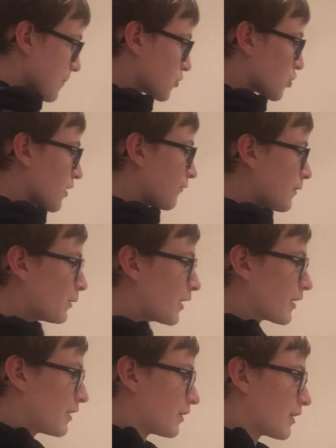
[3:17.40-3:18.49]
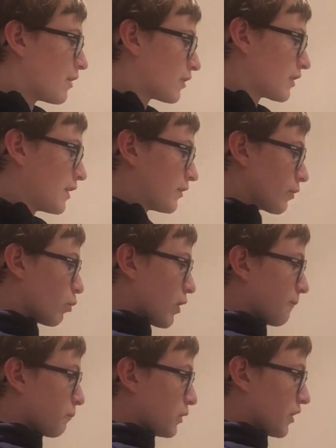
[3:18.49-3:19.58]
sure if you plug in a calculator
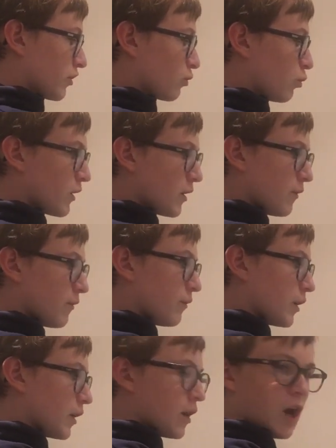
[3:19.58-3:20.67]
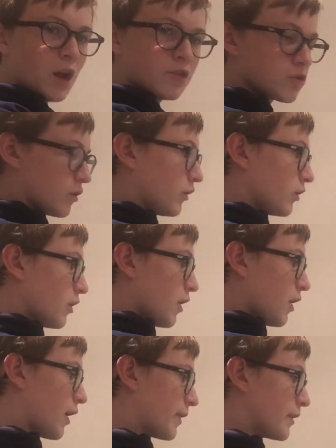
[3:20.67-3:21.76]
1 plus 1 over 100,
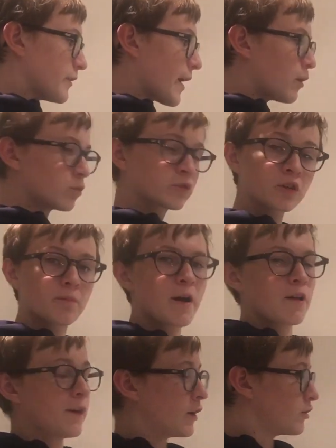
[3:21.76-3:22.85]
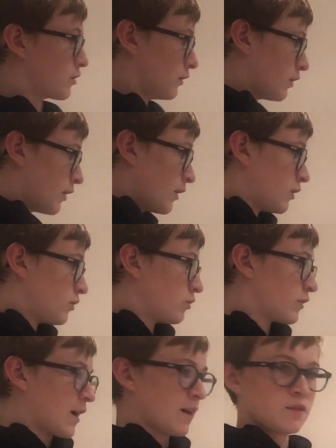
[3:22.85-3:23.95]
and then that all to the power of 100, you'll
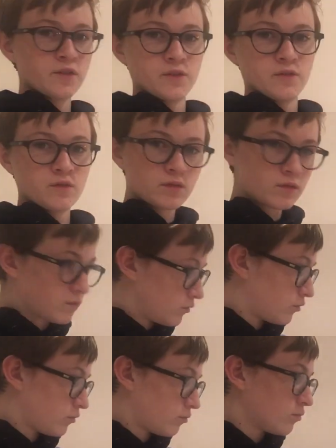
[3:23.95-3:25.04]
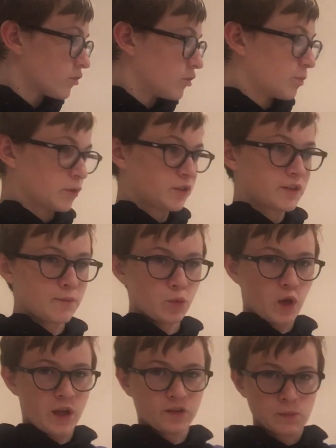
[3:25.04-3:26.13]
get
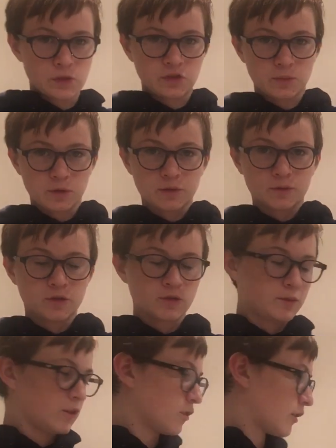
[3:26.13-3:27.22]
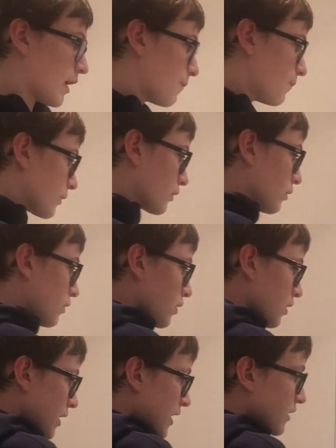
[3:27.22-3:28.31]
2.718 something, something, something, okay?
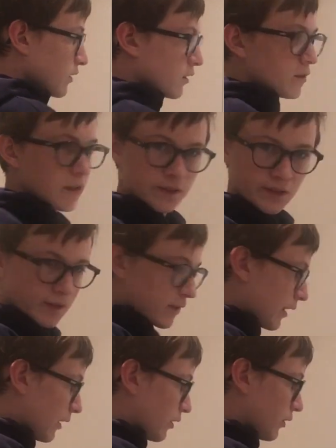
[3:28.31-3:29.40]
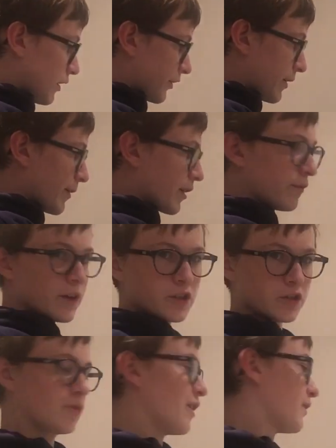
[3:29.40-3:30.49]
This limit converges quite